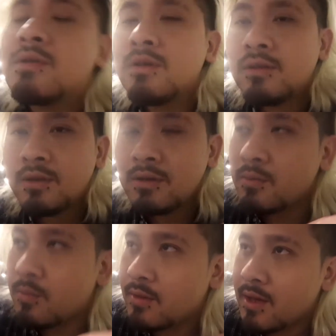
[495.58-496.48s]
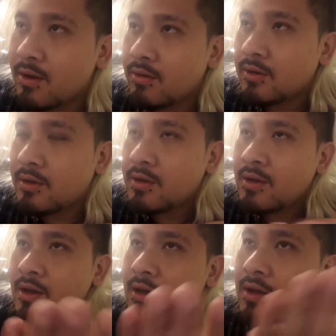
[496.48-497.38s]
currently without
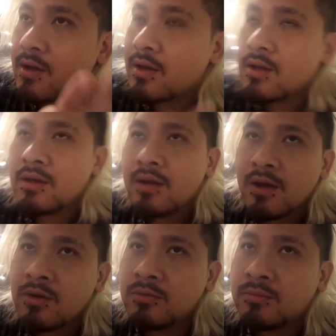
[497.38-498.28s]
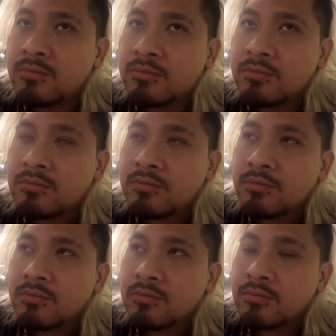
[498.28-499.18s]
a home.
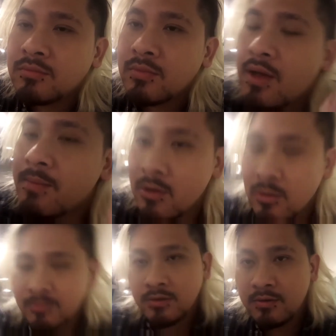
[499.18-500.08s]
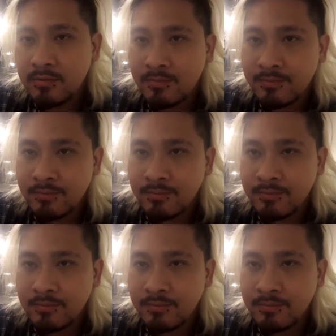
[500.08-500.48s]
I'm homeless.